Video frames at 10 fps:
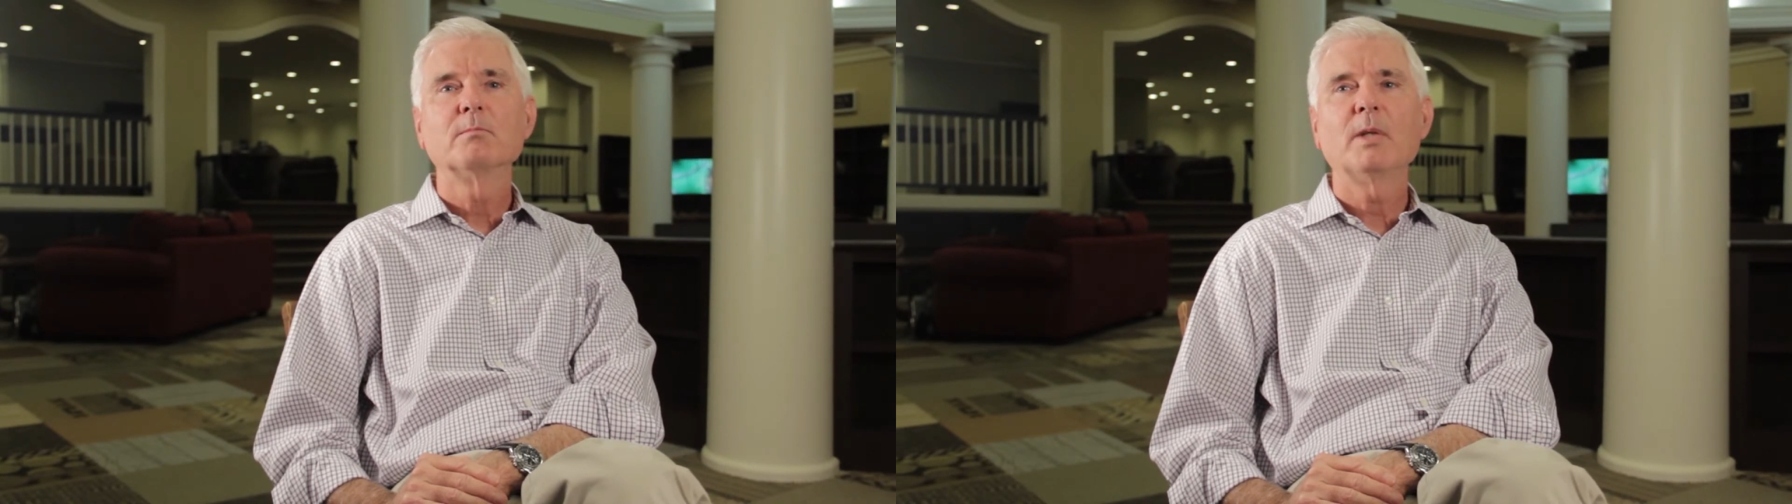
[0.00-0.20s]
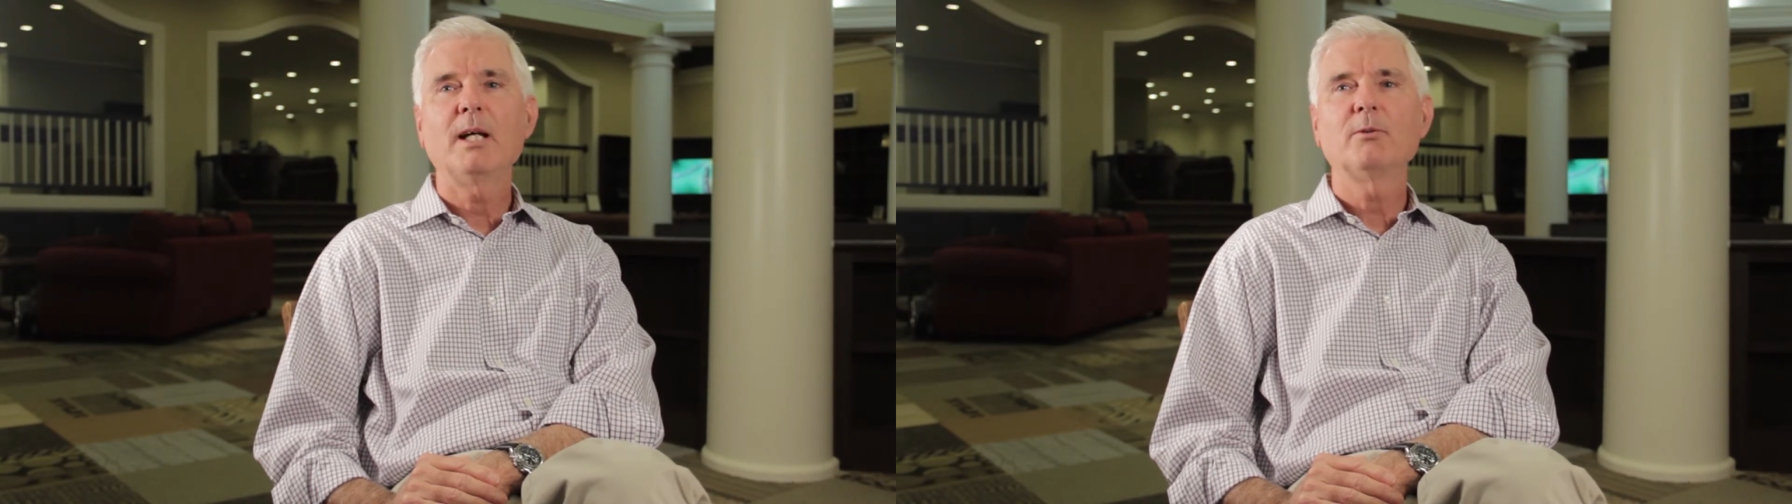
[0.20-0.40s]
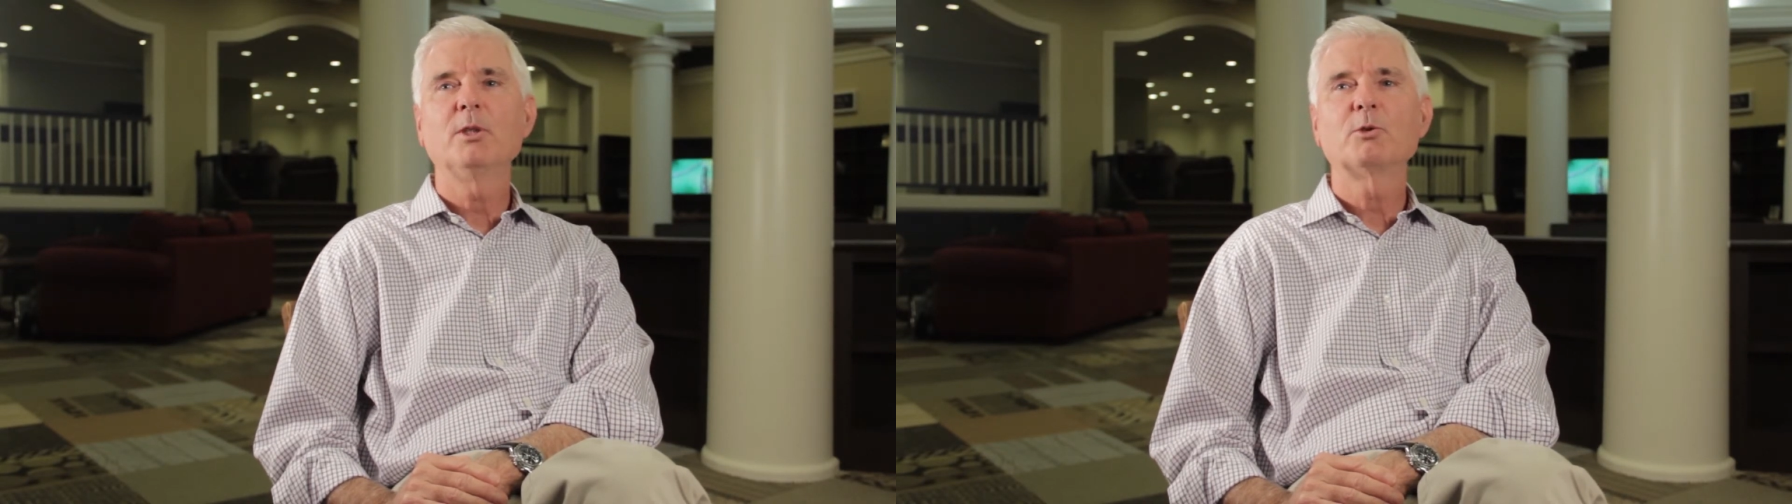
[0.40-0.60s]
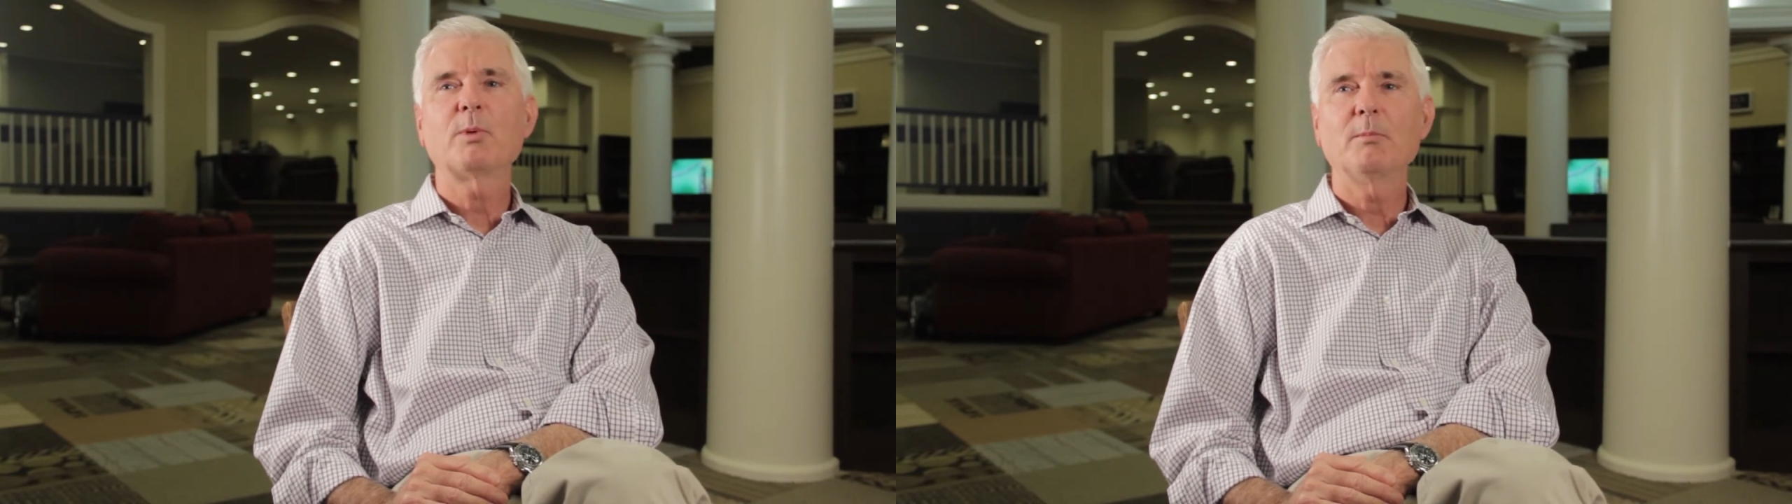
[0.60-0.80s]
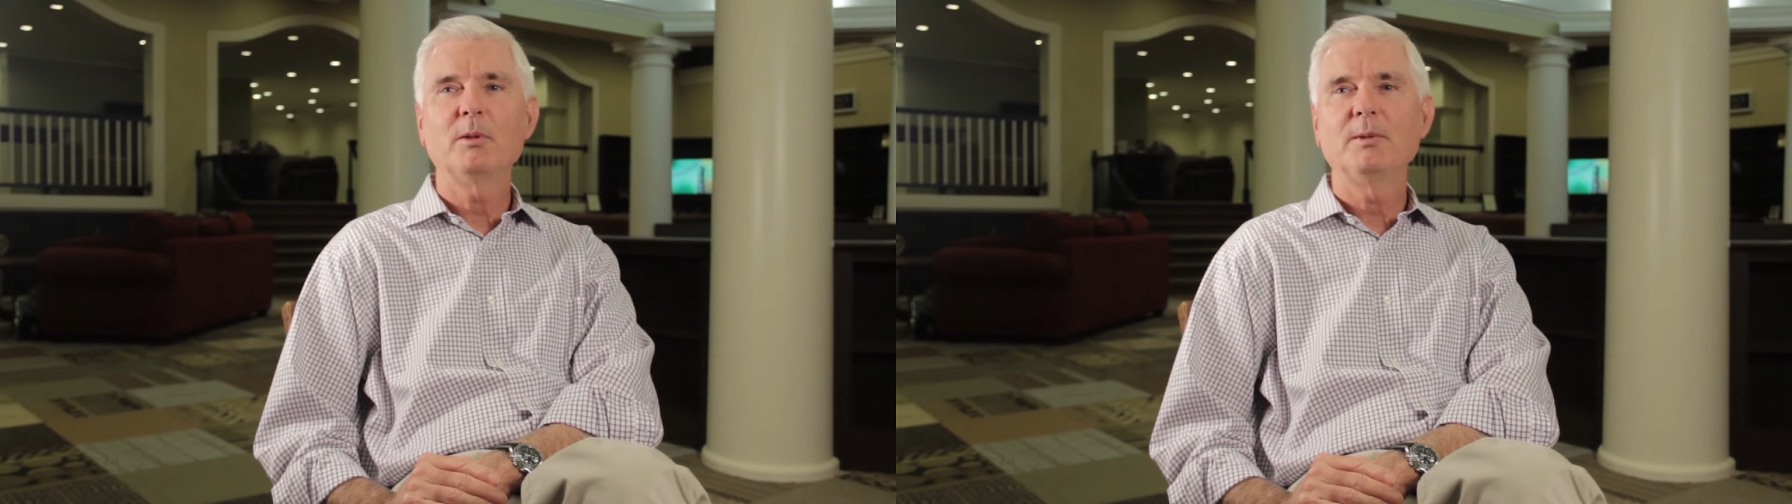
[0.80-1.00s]
hounded,
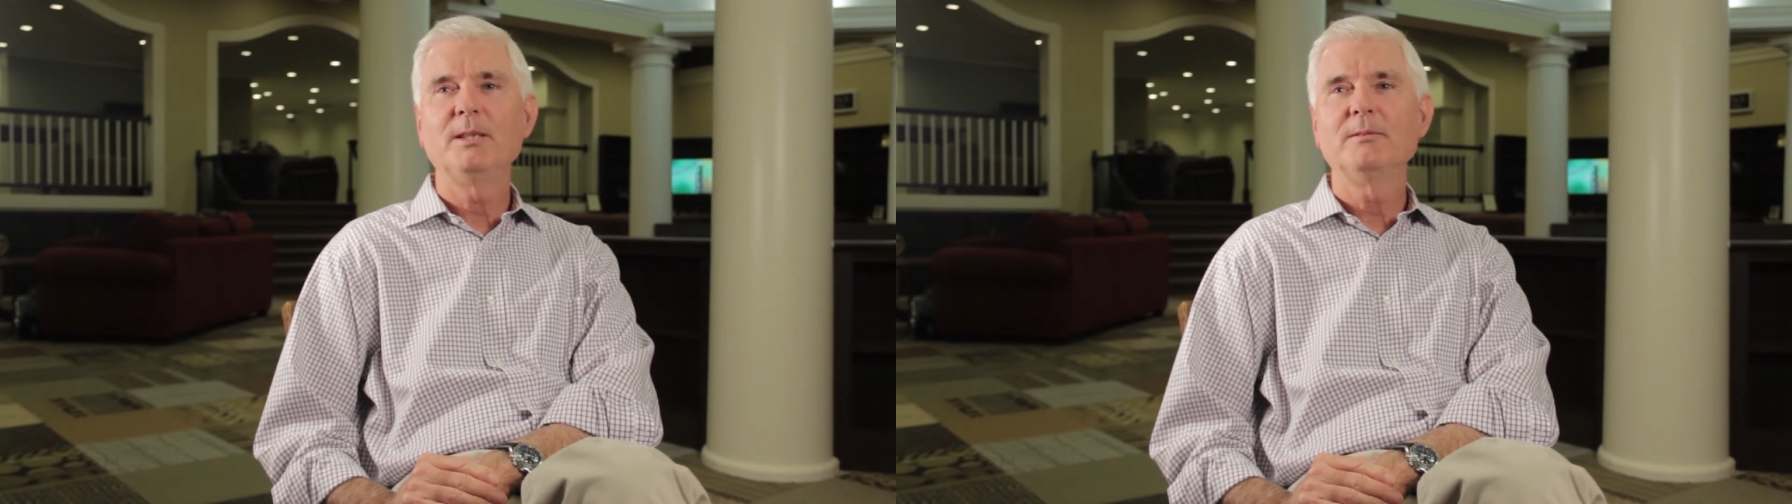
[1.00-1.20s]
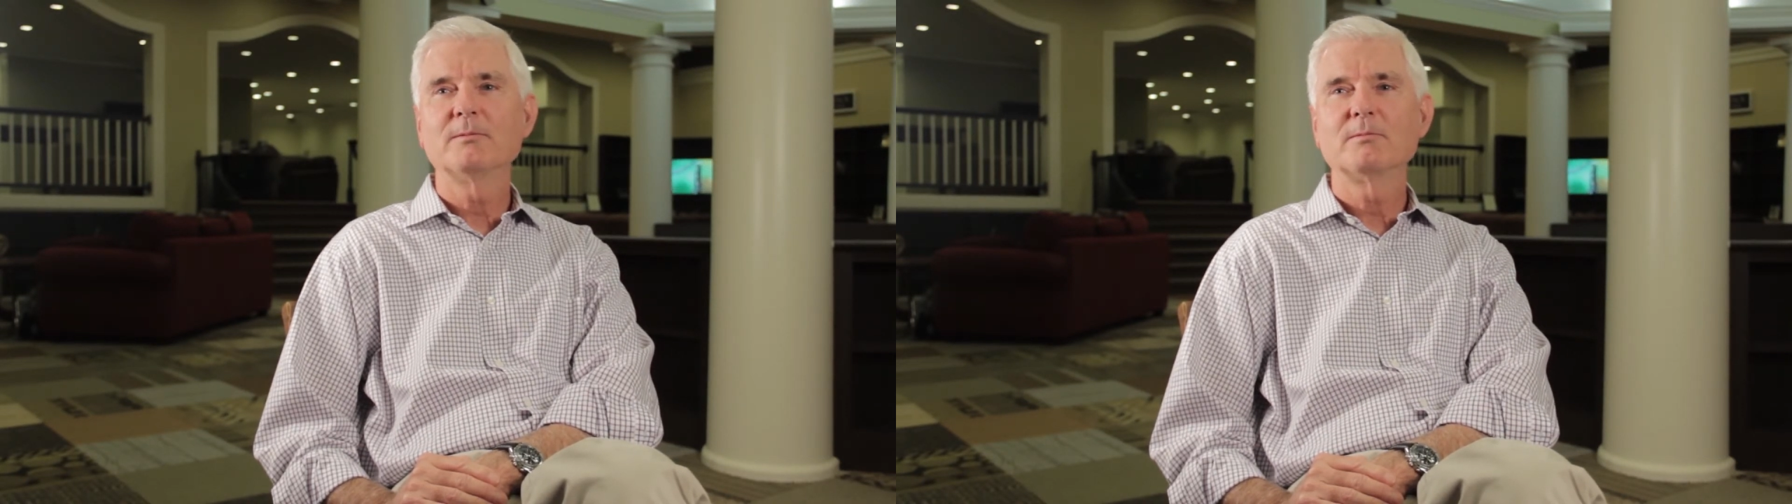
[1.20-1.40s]
probably